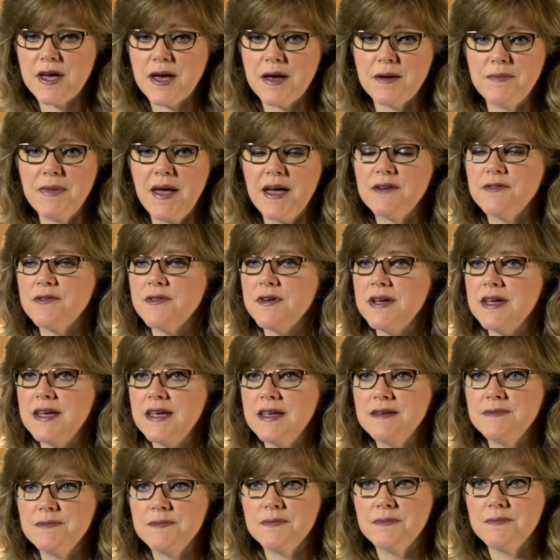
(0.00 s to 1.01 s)
Um,
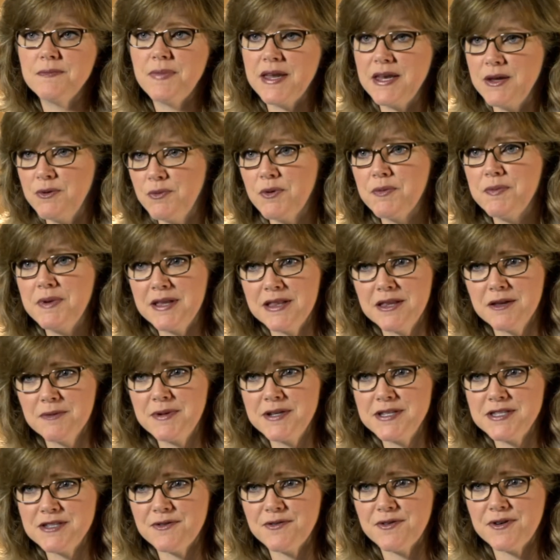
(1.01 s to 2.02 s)
everybody will be a little
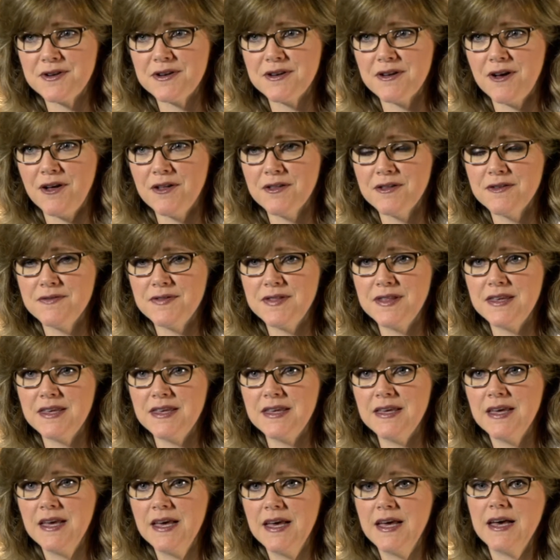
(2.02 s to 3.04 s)
bit different. All of
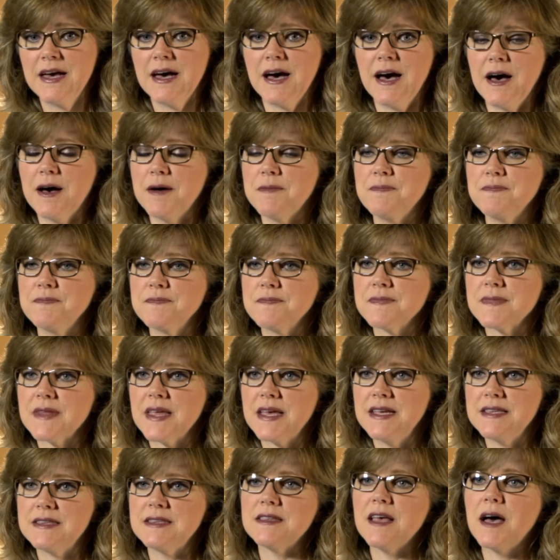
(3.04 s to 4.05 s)
the, um,
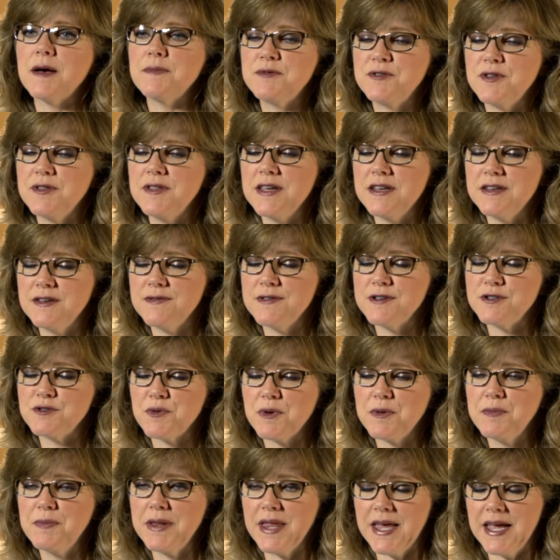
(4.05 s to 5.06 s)
it's up to the
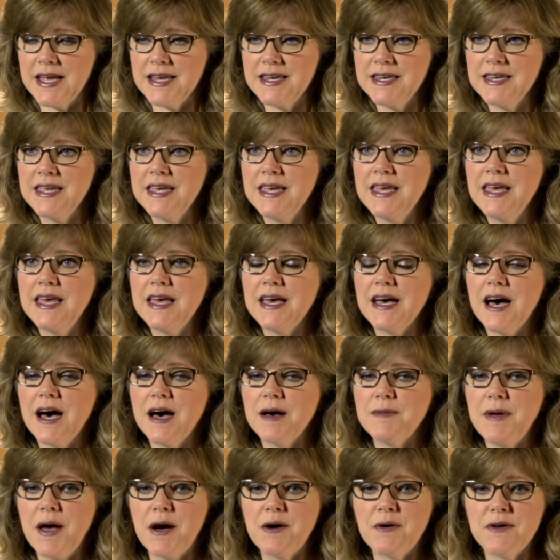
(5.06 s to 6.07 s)
individual plan.
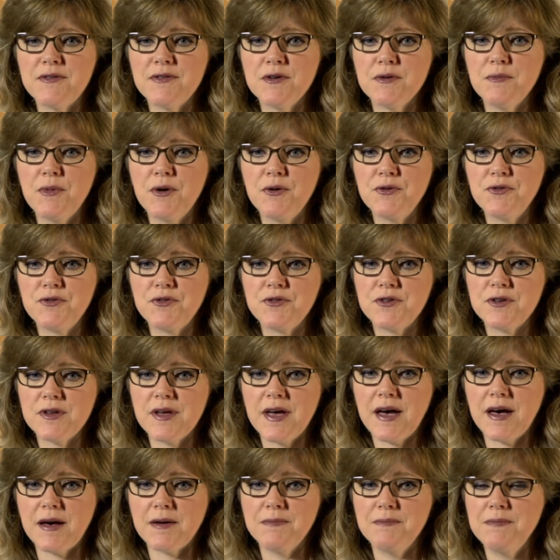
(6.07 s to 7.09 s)
Um, however, most
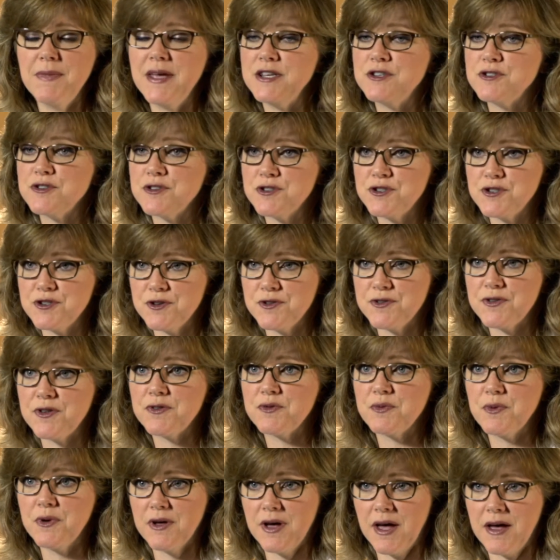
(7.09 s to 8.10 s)
major
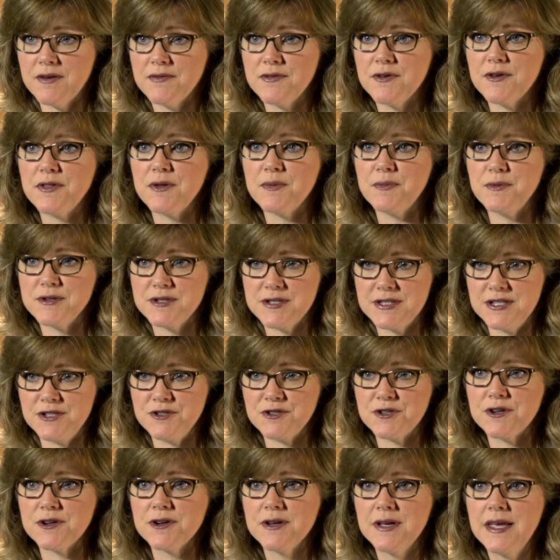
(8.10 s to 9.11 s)
insurances will cover the
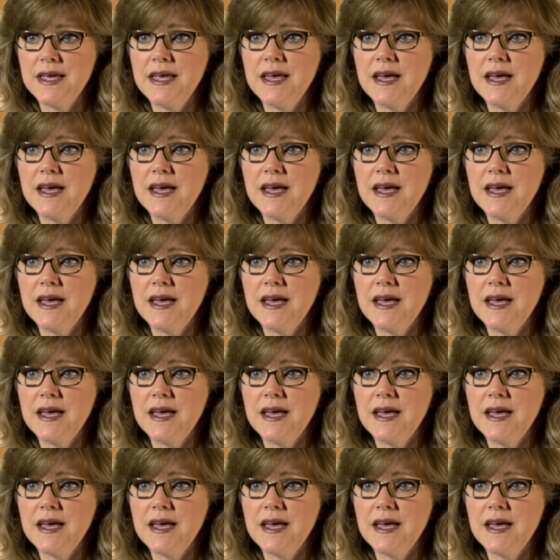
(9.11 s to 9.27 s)
procedure.